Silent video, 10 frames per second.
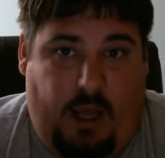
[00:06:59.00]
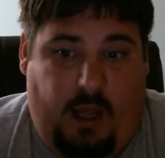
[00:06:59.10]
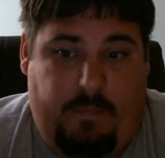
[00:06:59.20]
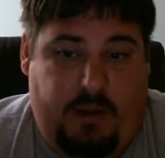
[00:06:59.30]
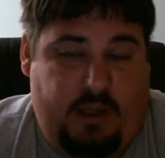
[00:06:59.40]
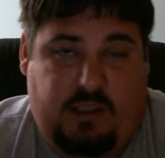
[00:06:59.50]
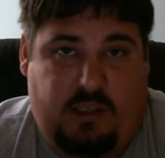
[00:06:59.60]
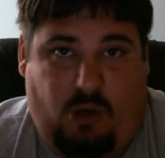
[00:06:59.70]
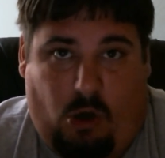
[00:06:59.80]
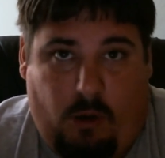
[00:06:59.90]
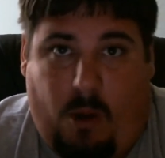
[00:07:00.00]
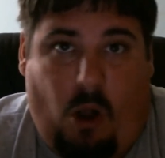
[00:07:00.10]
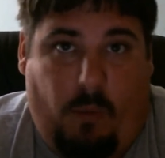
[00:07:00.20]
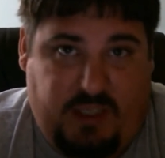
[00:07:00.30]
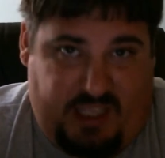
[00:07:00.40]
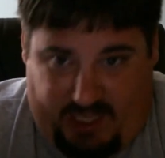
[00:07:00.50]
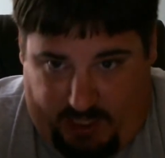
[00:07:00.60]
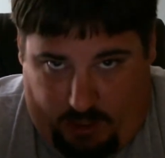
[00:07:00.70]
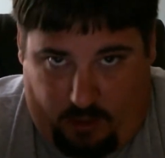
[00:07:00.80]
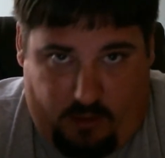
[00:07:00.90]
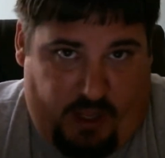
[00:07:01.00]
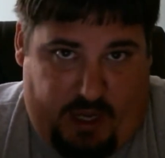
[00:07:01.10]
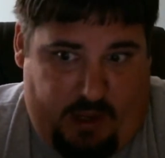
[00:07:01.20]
because the starter pawl was eaten. Like, it